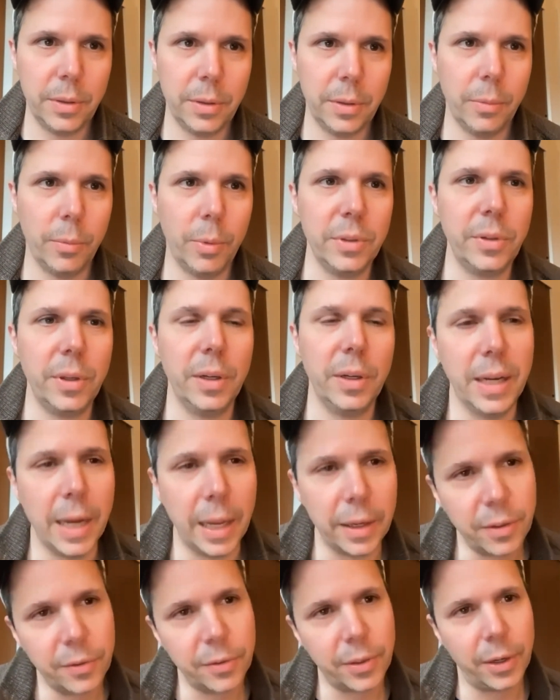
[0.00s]
What's a
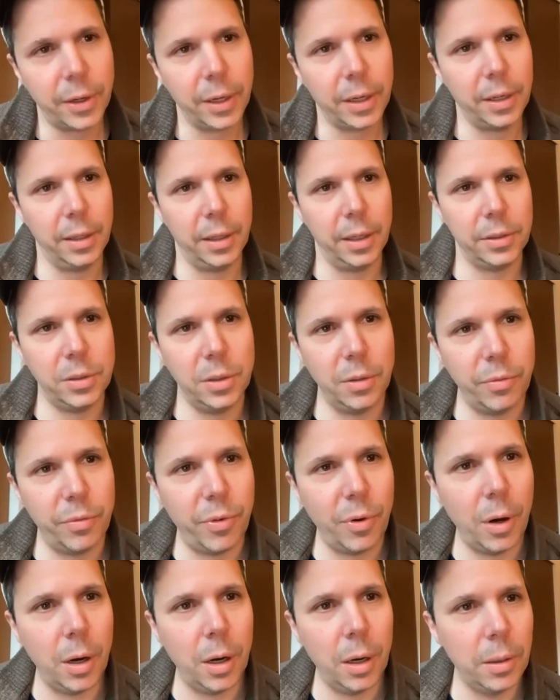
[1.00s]
necessary condition
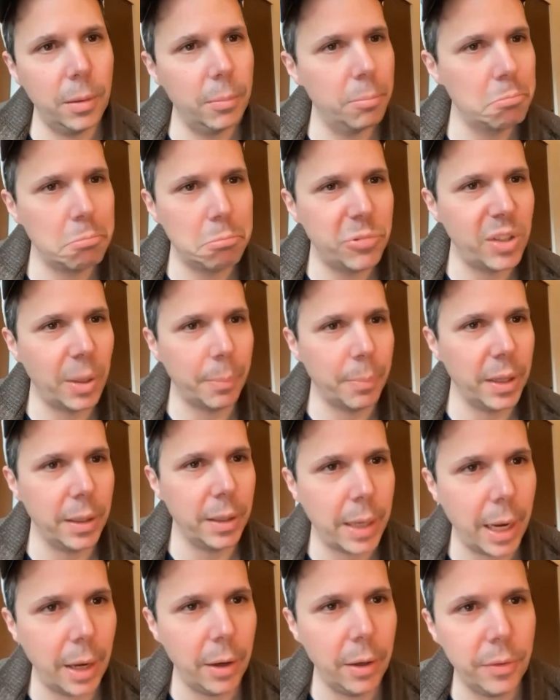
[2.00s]
for something to
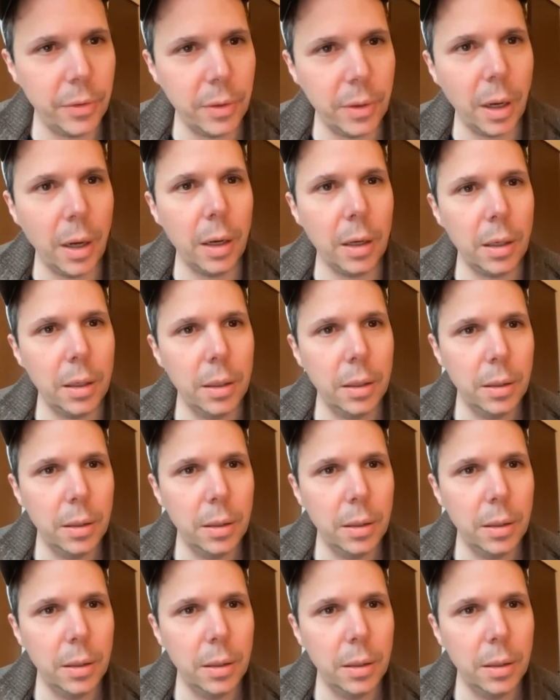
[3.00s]
count as a dog?